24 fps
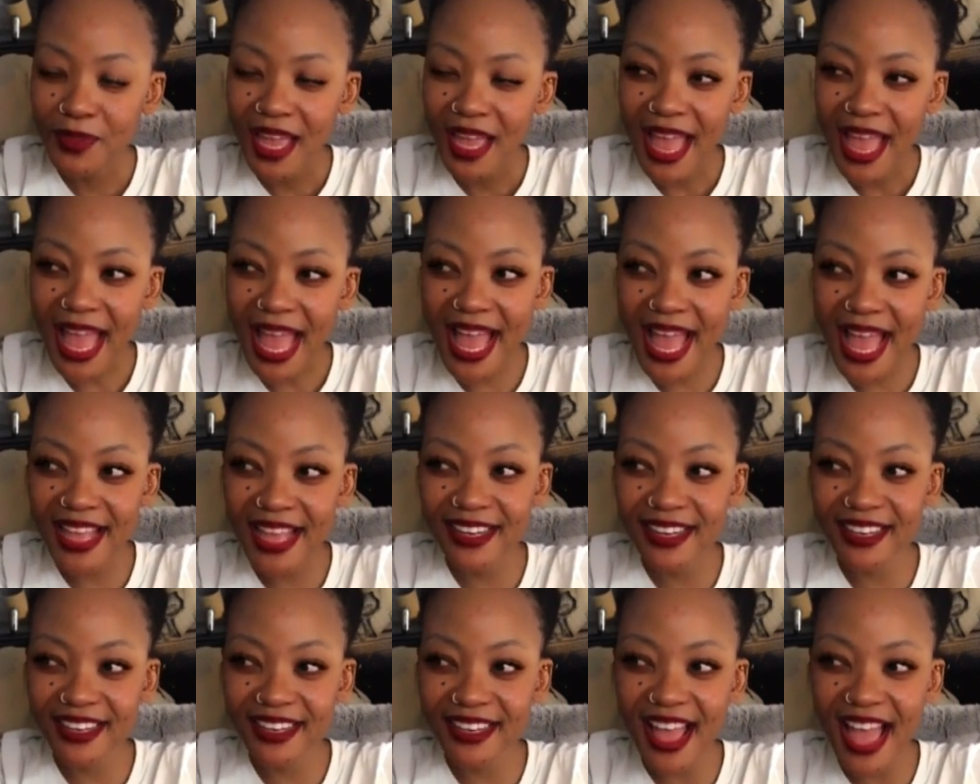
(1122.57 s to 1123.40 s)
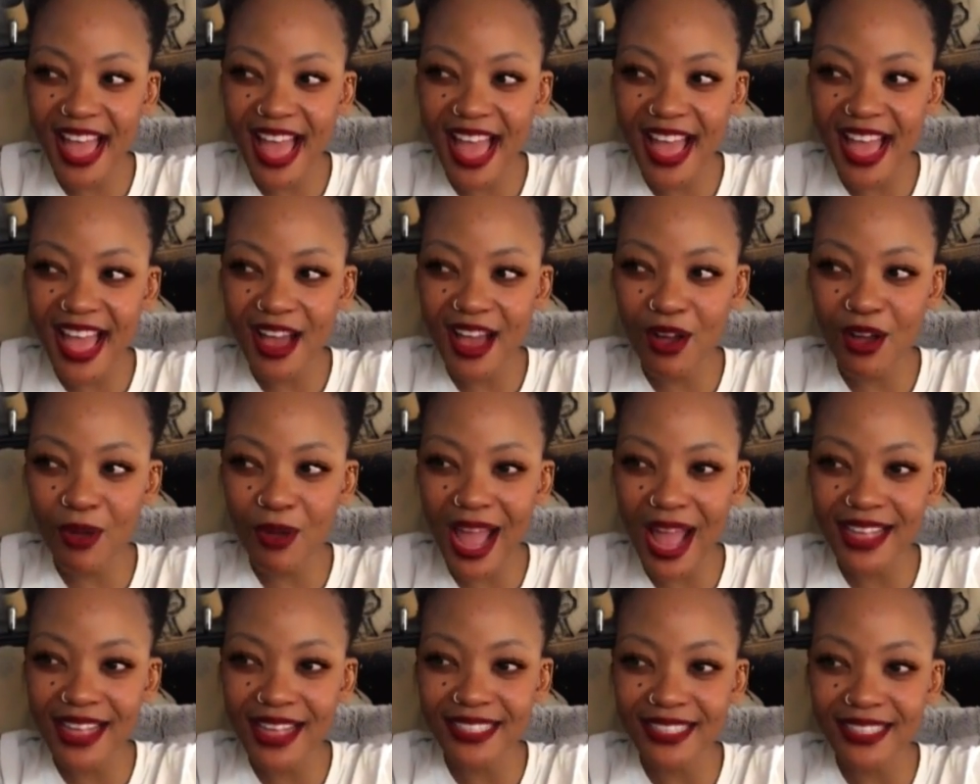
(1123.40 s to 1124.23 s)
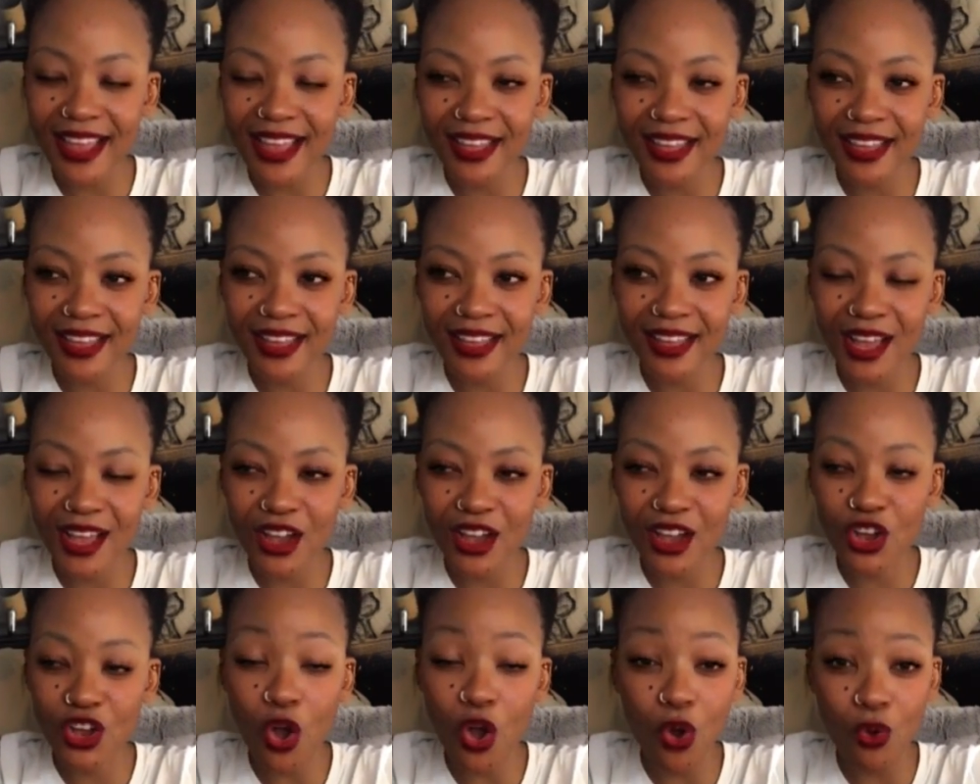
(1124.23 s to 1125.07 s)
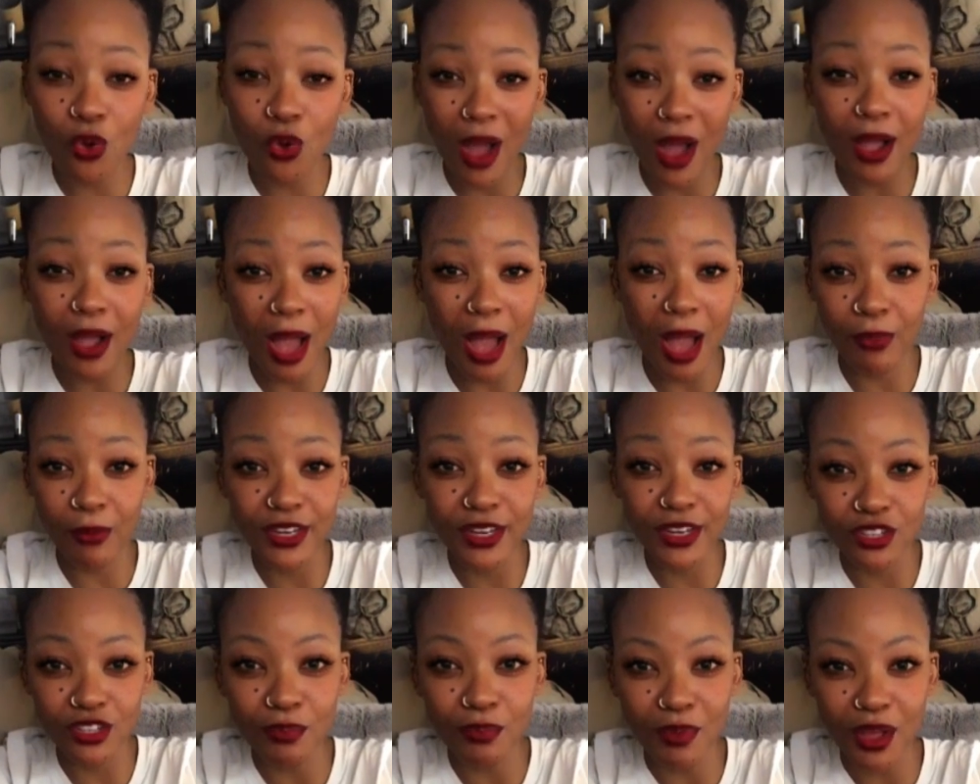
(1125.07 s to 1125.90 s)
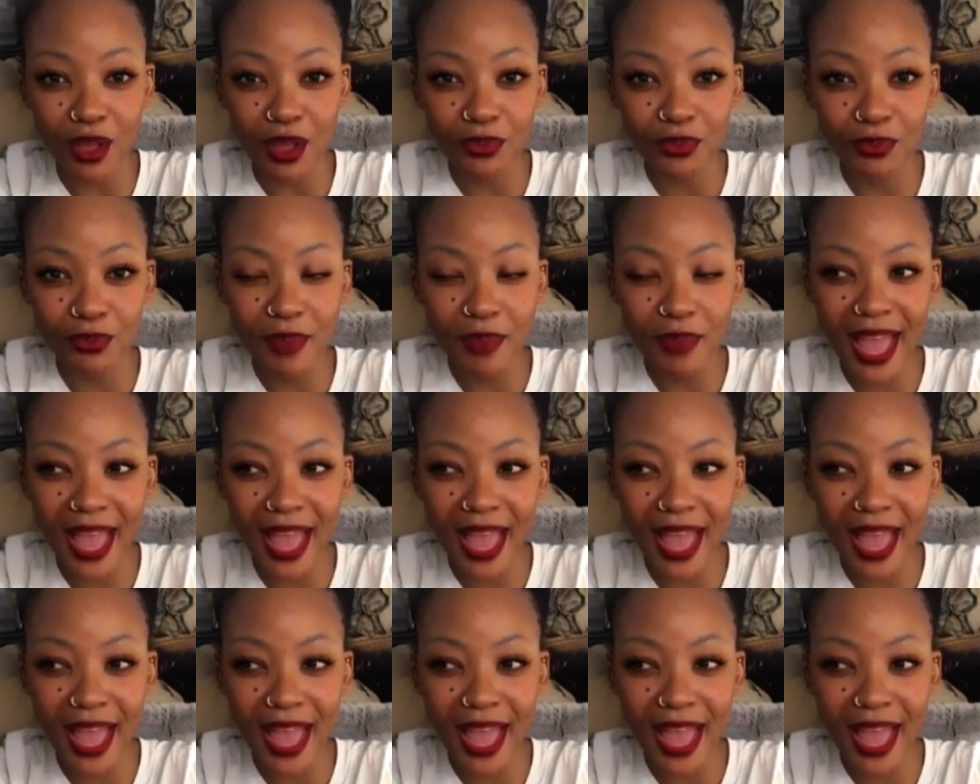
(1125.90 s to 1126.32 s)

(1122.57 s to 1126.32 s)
and as I go, I, I went to the bathroom,